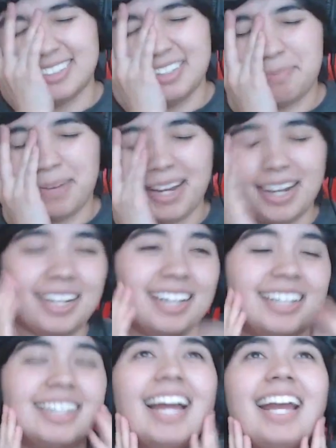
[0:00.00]
but
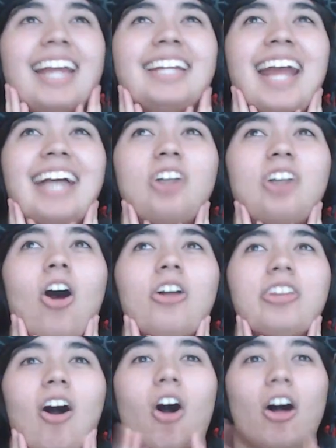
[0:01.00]
like and he has
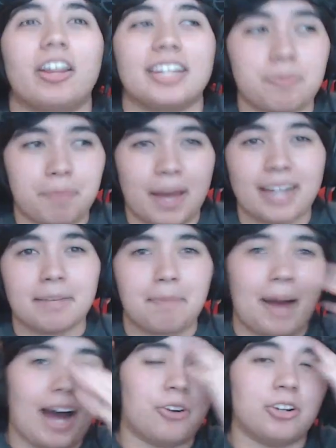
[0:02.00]
all all these bending
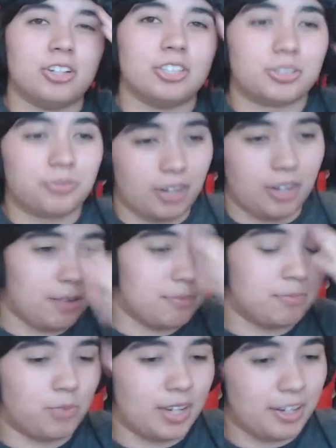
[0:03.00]
powers
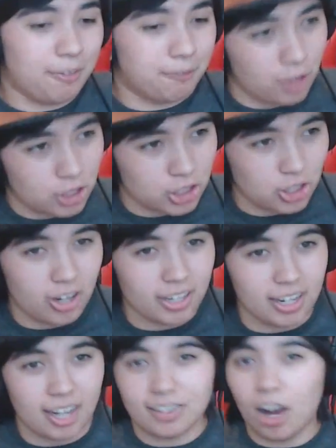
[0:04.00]
from when he first started
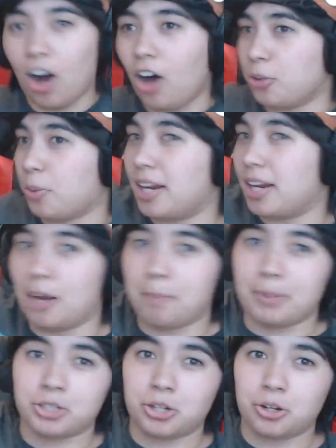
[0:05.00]
out all the way up
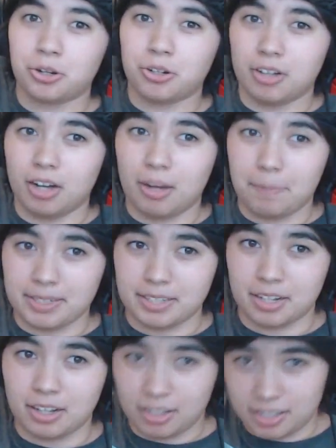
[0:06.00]
into up
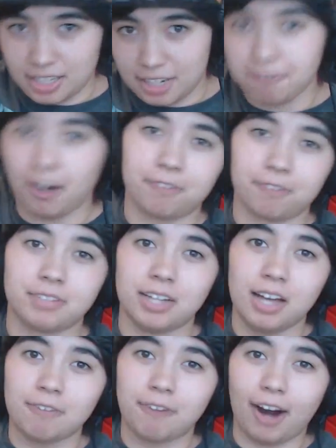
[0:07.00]
until he fought
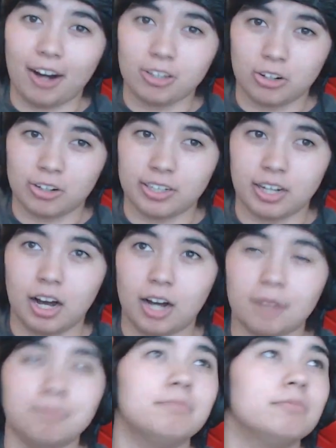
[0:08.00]
fire lord
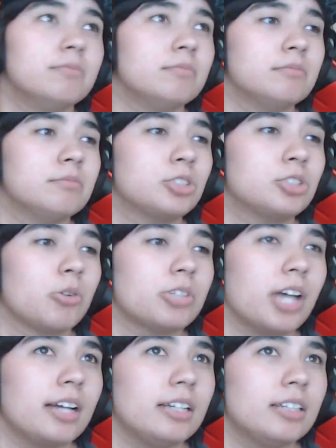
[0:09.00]
um
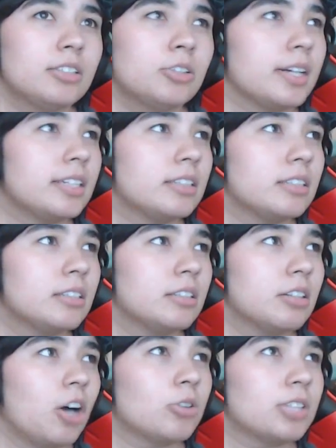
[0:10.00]
sozai no wait
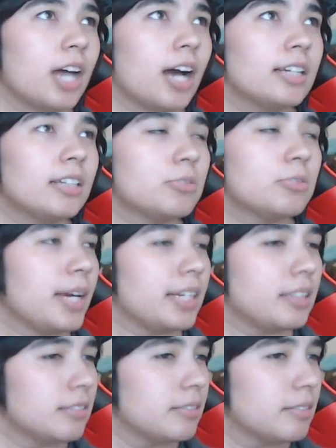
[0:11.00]
ozai oh,
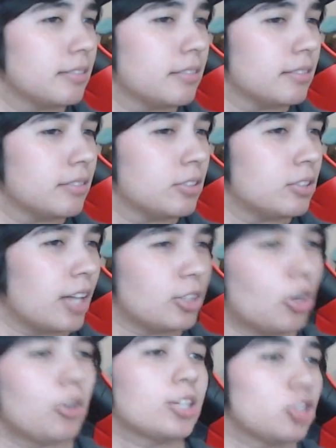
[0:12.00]
wait
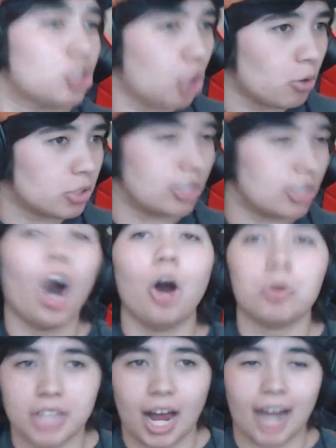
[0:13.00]
no, that's Sozin.
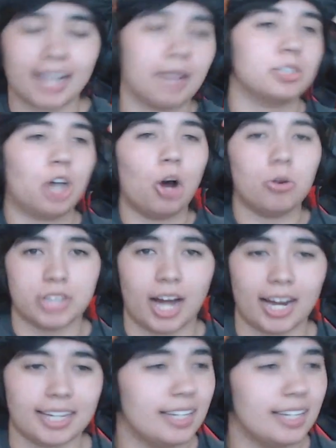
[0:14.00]
Ozai. It was Ozai.